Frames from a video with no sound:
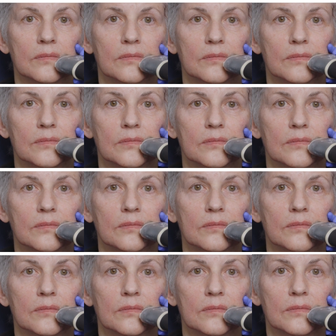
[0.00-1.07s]

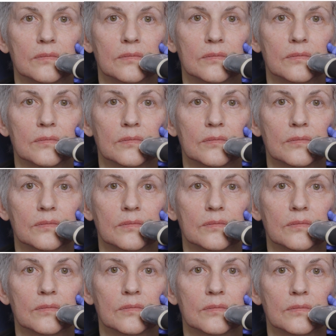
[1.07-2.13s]

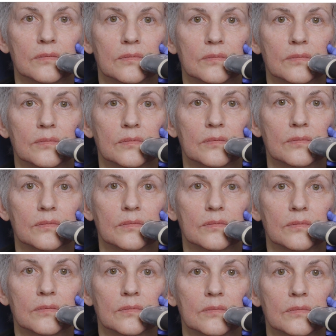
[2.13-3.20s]

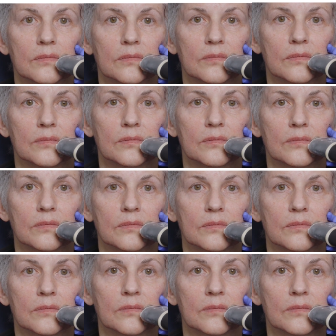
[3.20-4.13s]
No one is speaking in this clip.